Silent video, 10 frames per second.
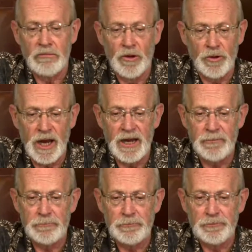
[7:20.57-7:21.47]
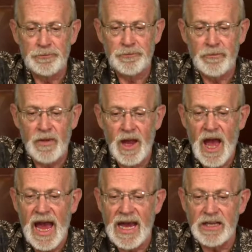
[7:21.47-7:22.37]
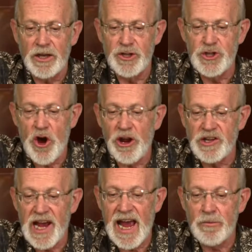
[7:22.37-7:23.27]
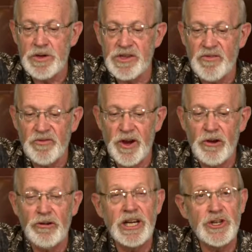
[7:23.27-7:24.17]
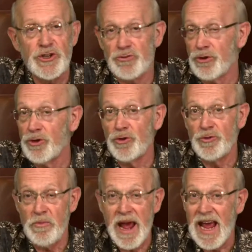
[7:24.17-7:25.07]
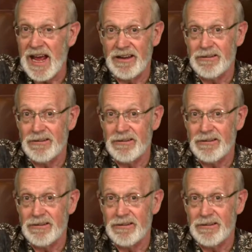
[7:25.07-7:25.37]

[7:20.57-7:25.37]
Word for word: Okay? And Jonadab was a very shrewd man.